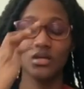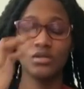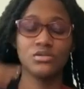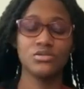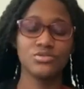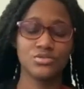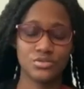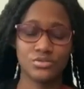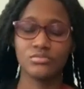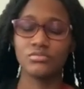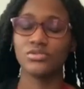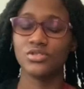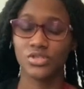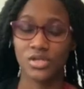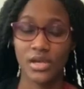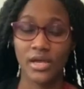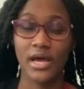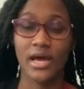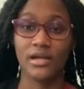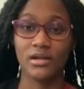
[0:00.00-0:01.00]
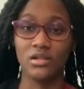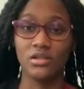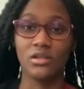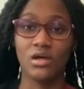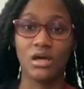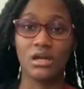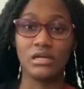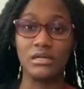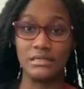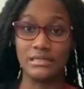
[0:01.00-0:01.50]
She had a lot
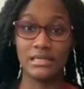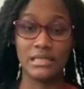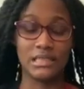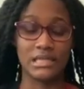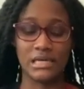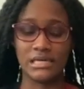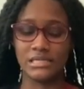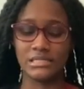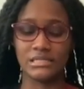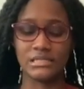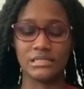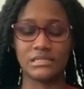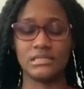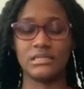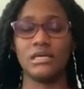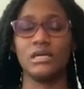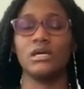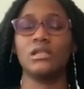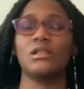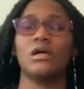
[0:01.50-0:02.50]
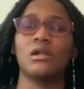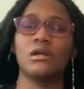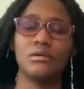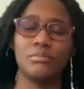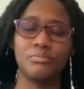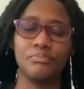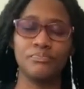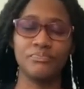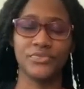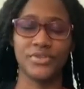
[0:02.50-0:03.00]
of good things to say, a lot of
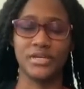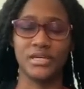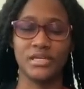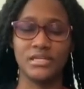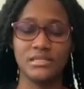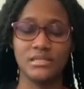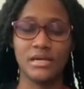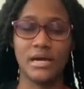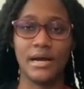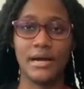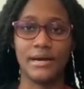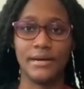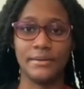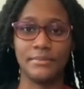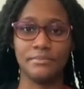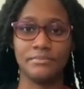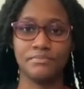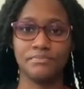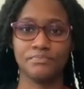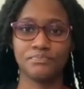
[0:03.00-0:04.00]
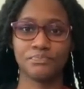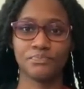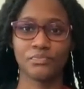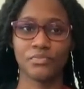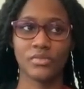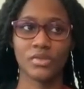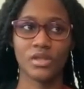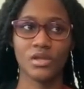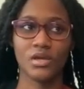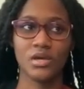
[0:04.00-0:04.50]
good um,
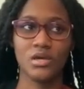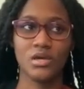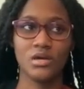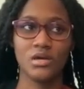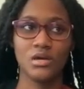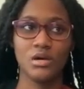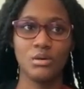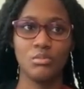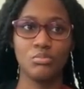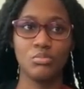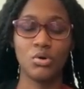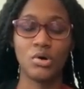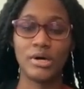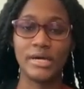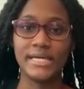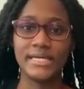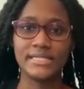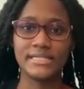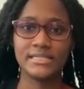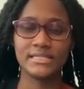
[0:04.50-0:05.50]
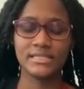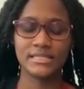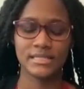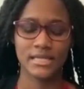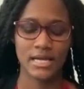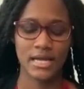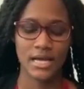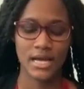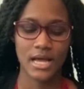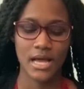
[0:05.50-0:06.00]
points
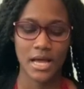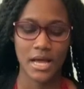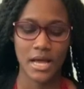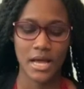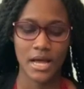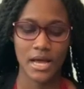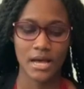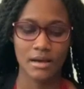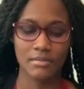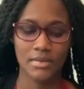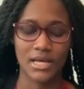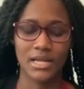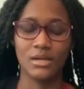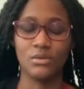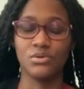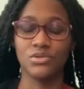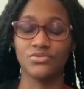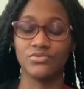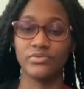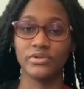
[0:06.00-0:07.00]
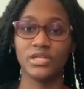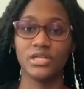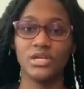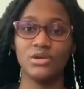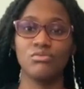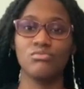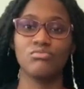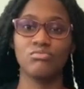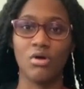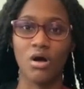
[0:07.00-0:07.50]
um, and it was really
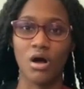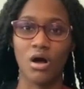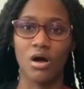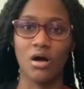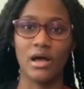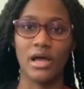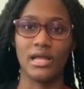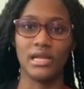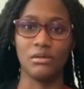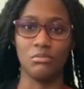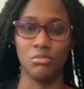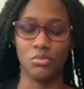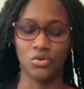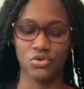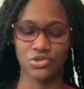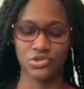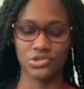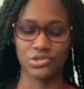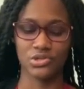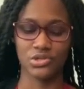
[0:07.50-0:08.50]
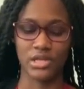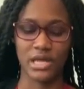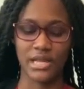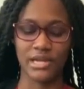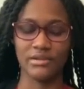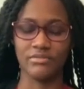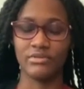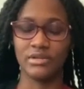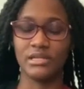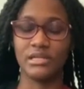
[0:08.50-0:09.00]
raw and emotional and I
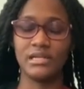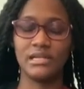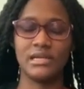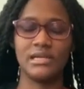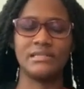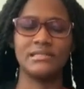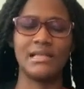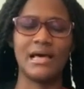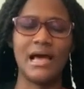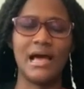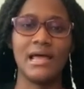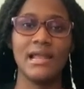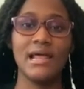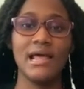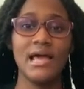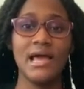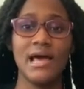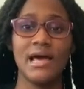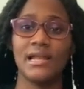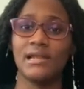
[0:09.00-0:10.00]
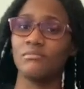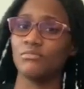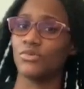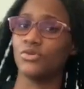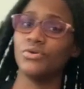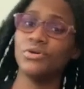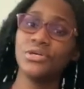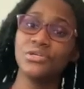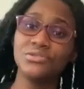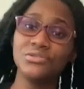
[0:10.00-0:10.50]
really like that and I'm
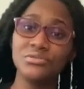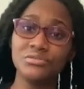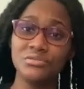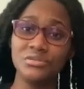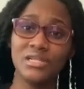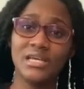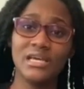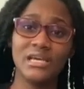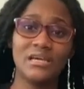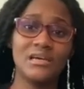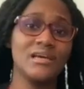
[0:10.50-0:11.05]
going to link